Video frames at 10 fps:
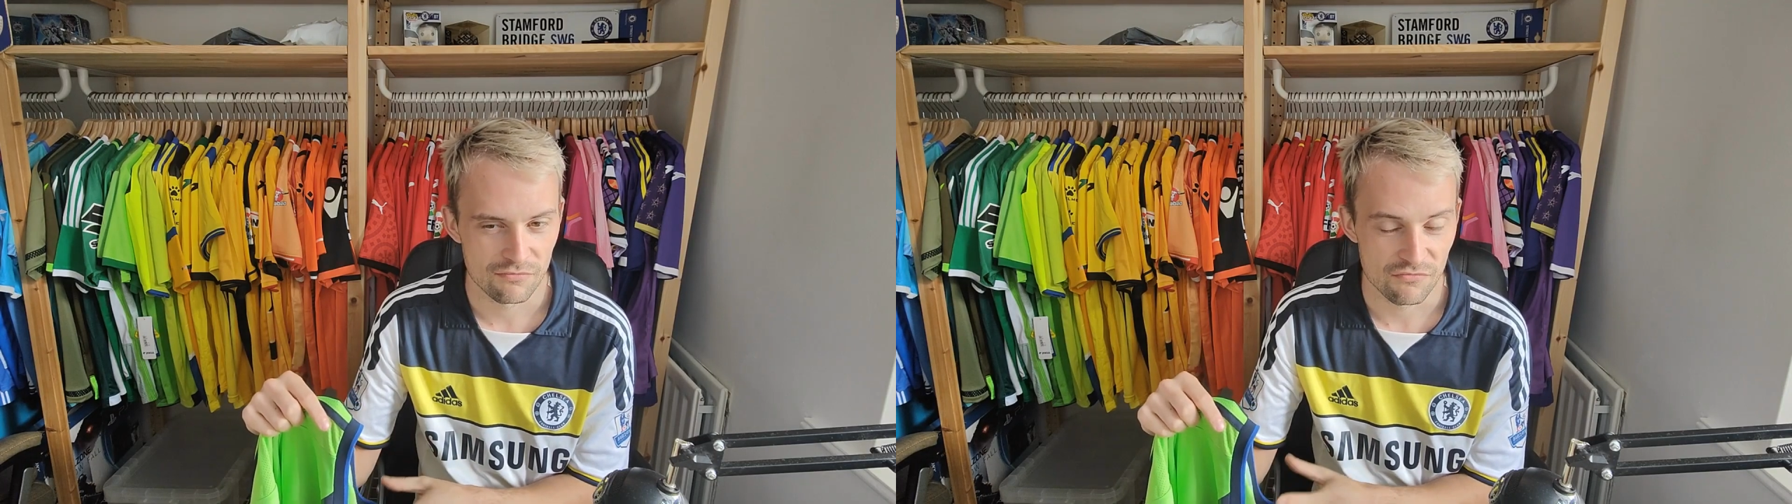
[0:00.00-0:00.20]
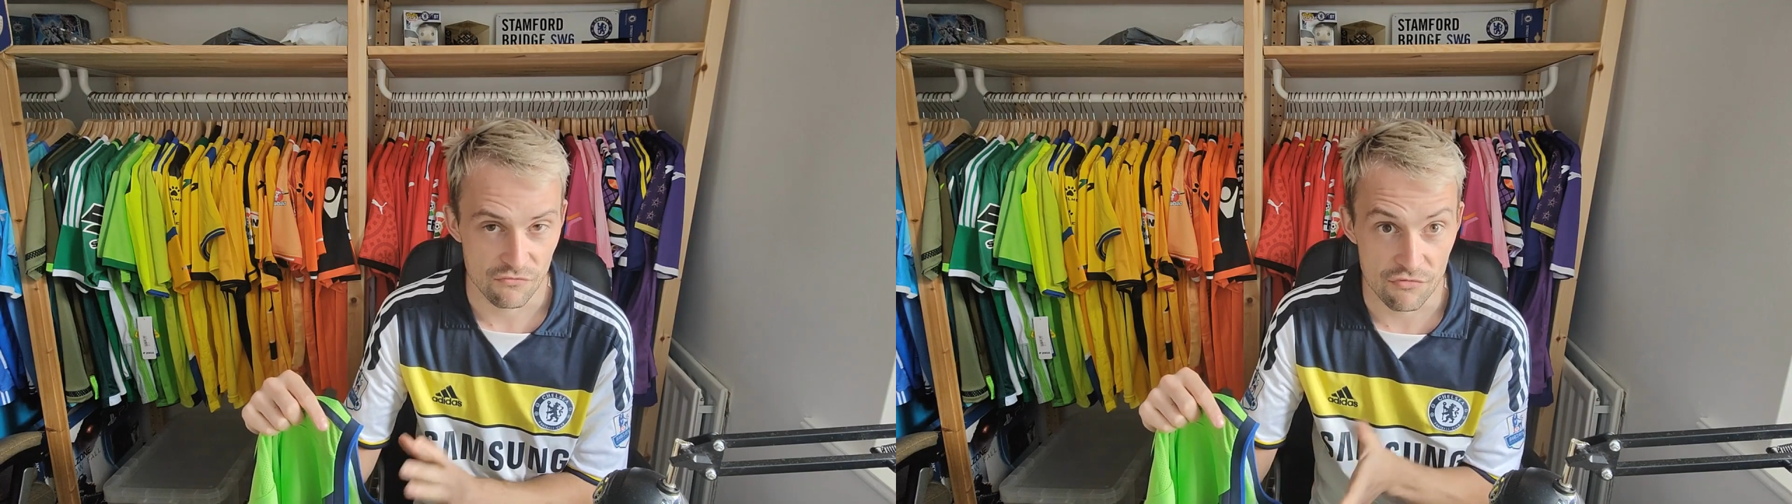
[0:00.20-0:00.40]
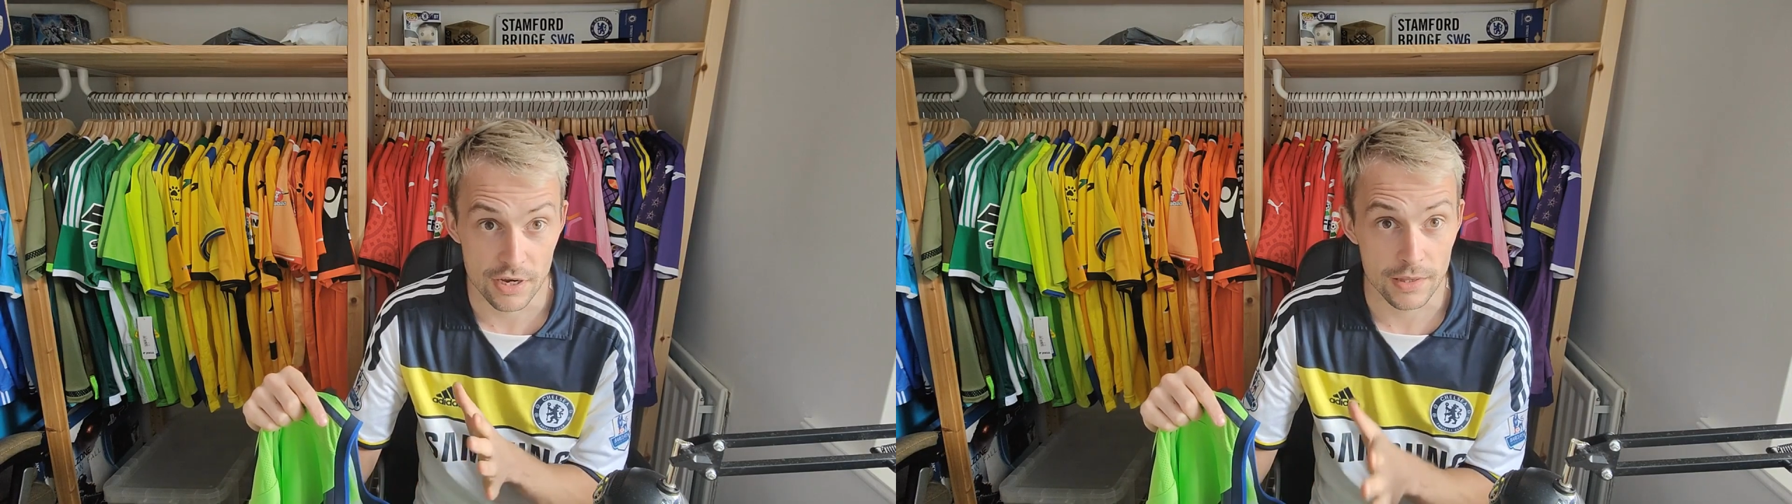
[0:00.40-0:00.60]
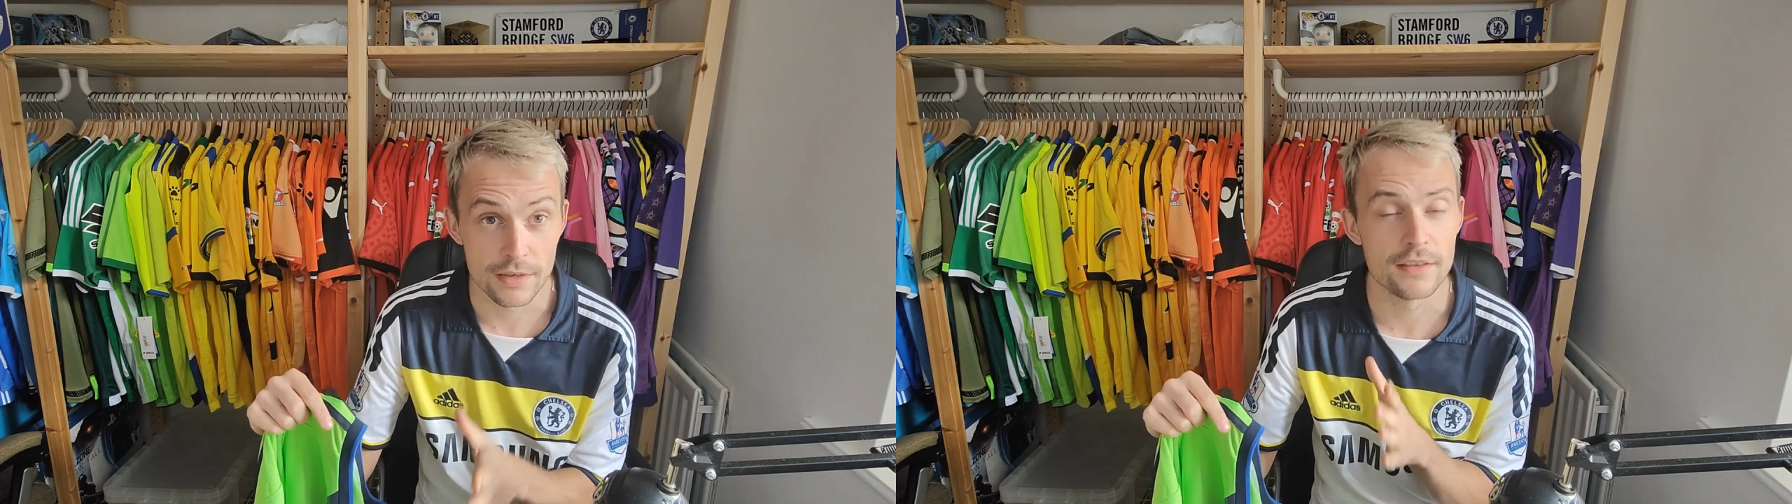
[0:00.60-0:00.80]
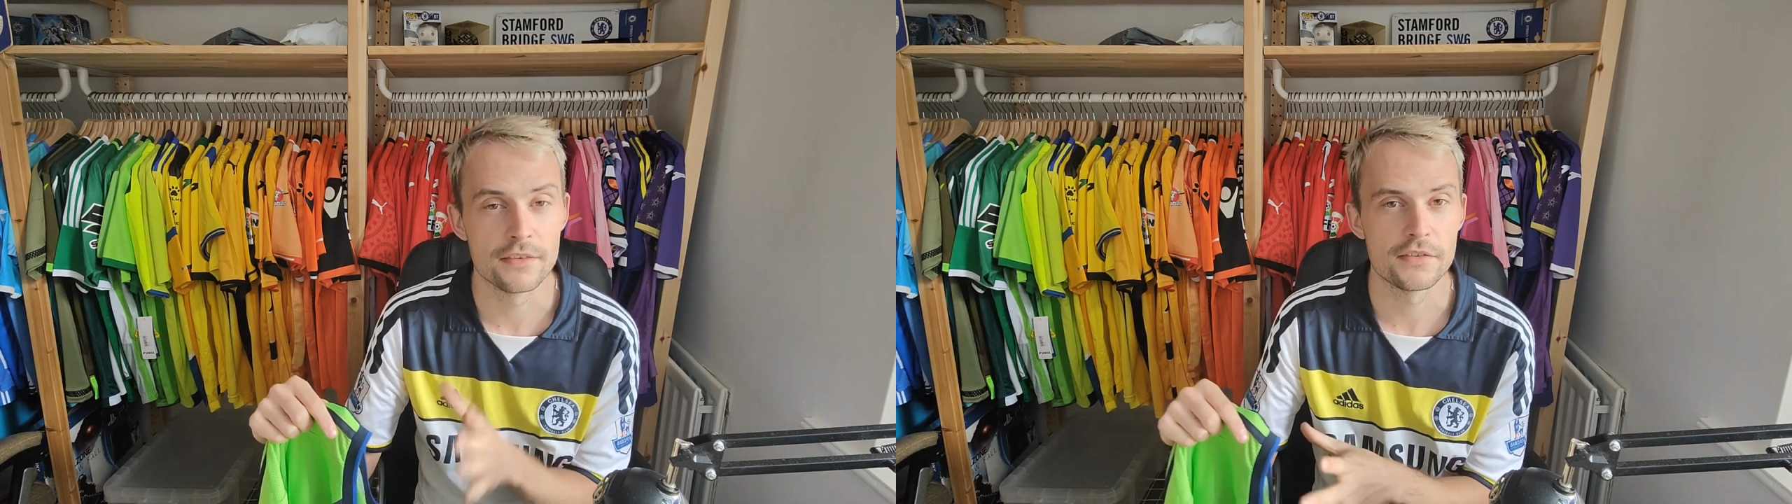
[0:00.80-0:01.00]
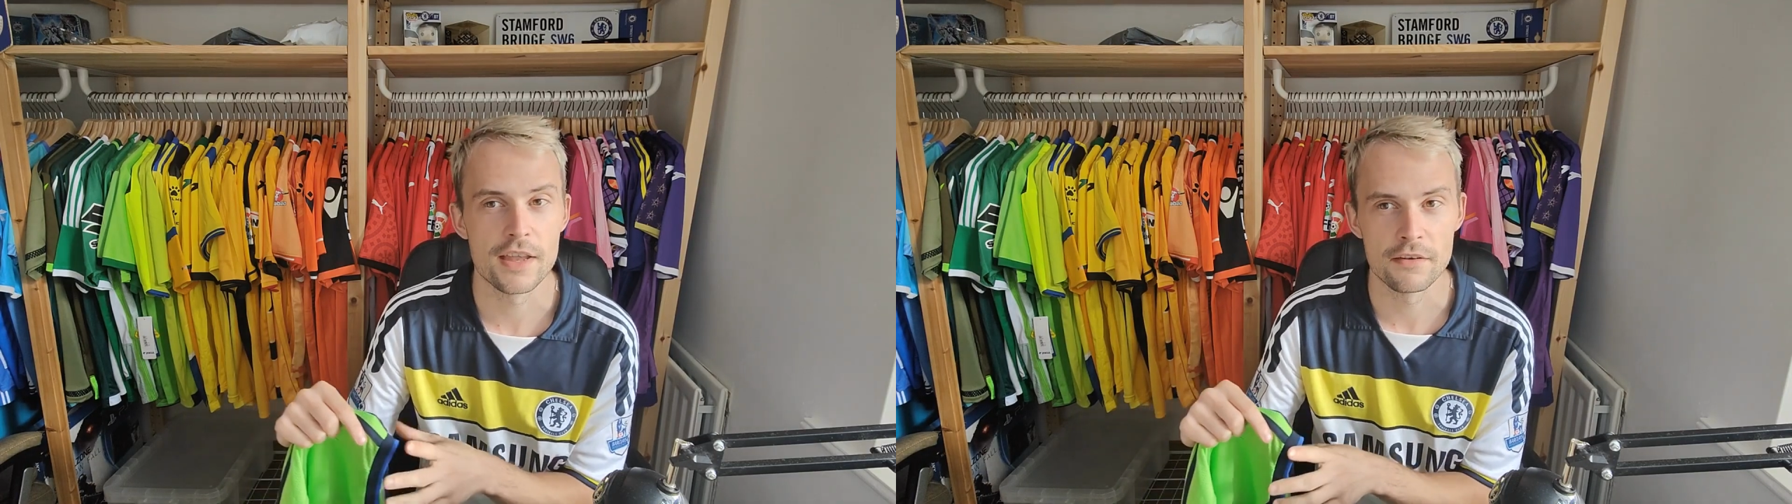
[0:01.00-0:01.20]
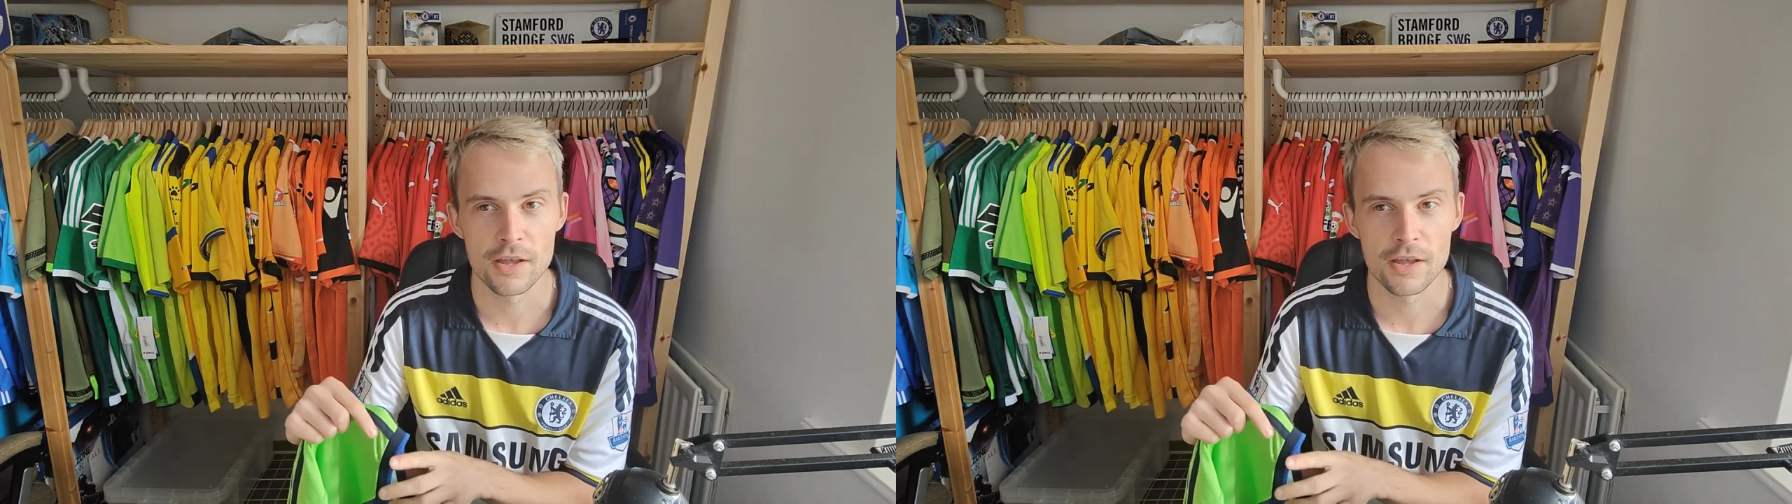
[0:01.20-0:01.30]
really didn't stand